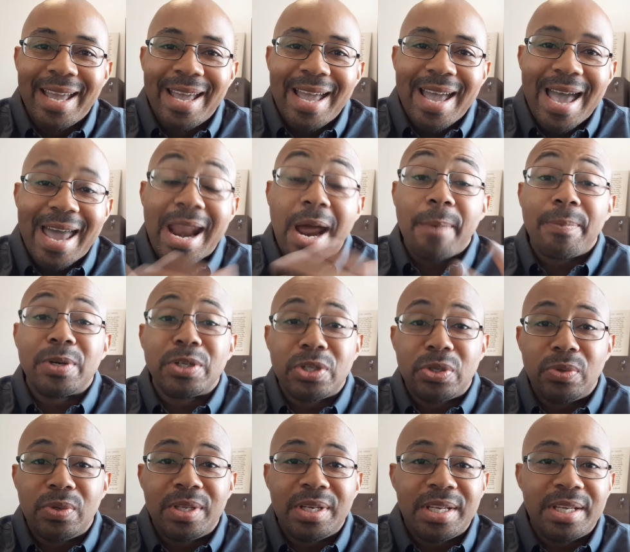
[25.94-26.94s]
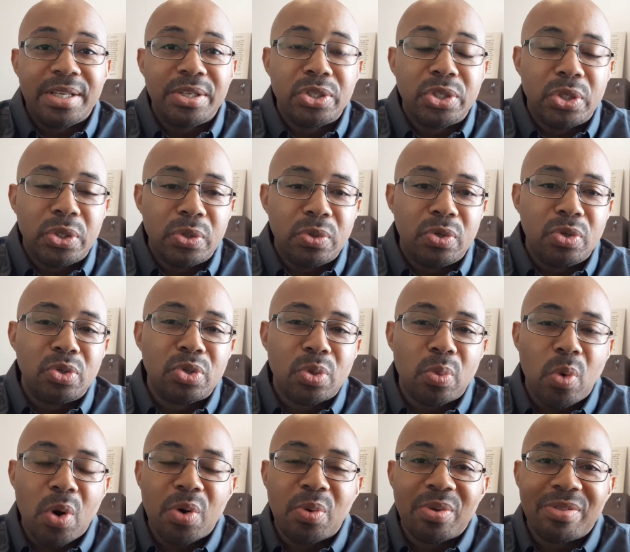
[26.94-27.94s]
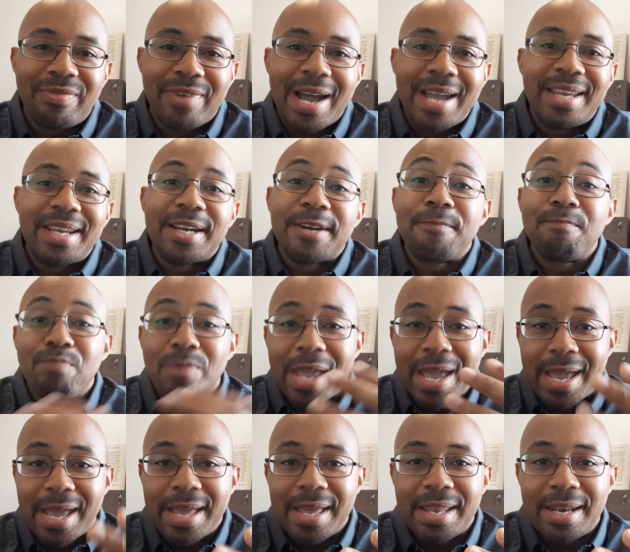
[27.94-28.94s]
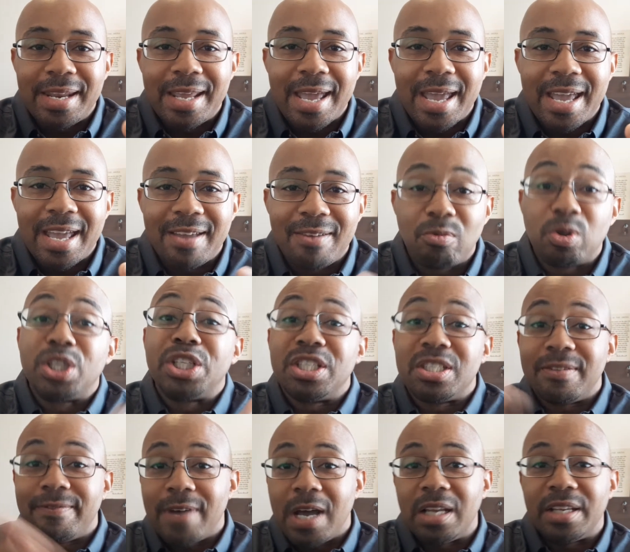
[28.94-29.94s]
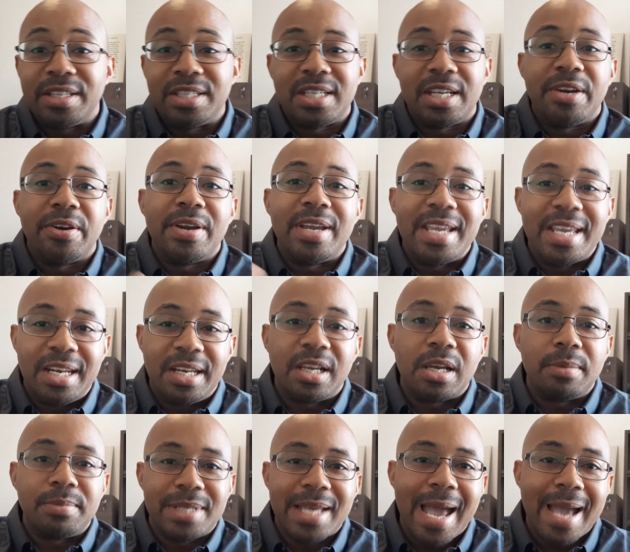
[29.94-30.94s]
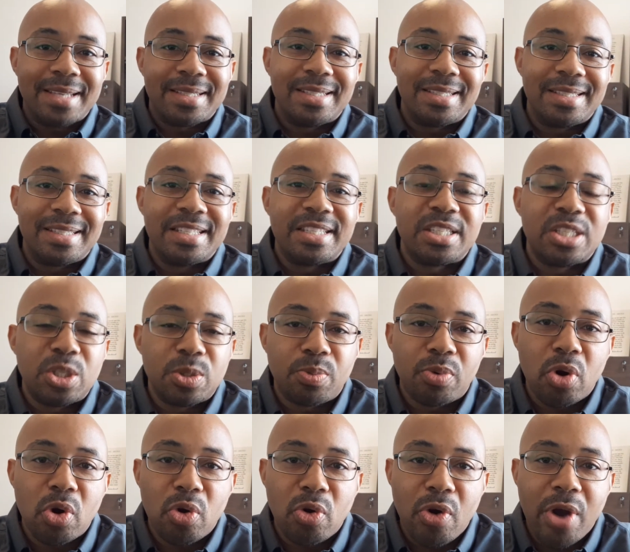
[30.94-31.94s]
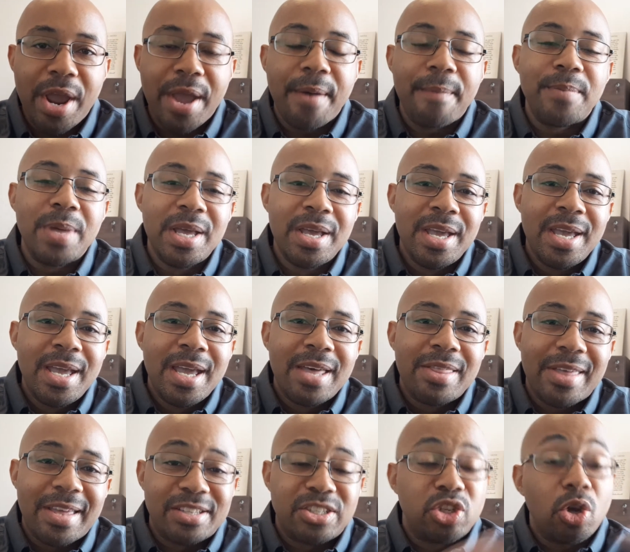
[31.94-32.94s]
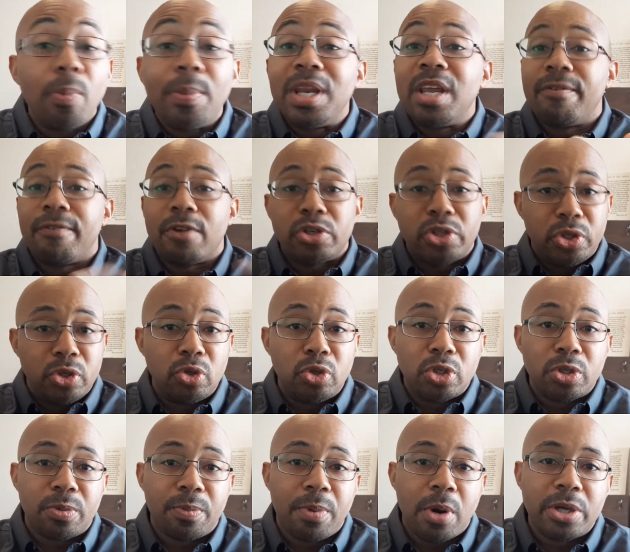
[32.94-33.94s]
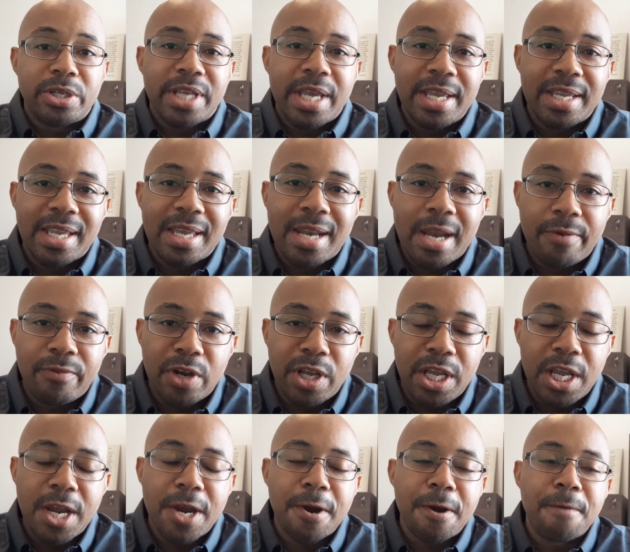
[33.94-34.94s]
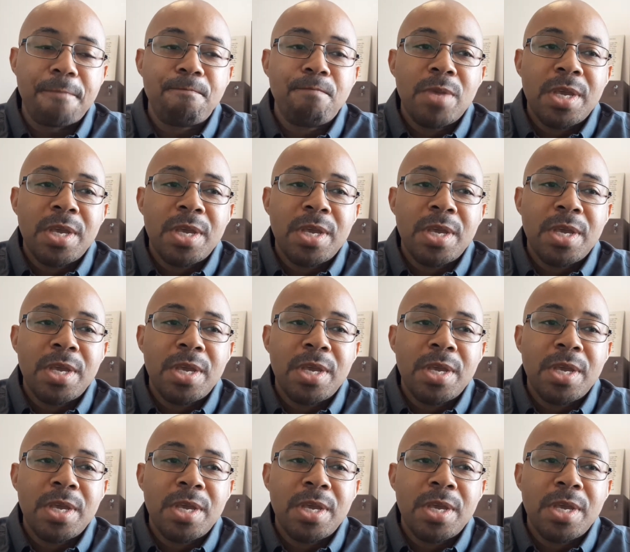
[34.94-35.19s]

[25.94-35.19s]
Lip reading: had an opportunity to do some work with VITA, which is the voluntary income tax assistance program that so many of our students partake in every year.